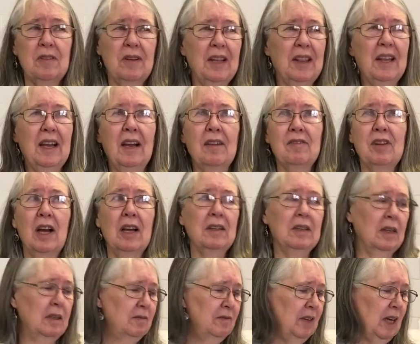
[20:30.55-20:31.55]
I think I've
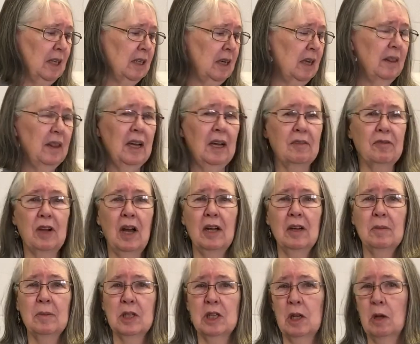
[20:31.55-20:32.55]
gotten
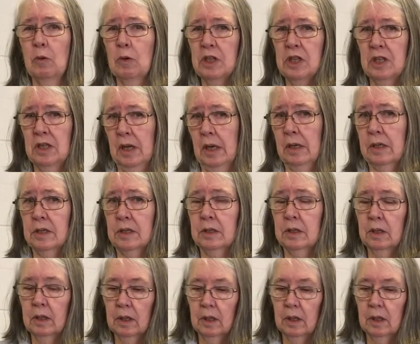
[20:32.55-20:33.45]
them as low as $6.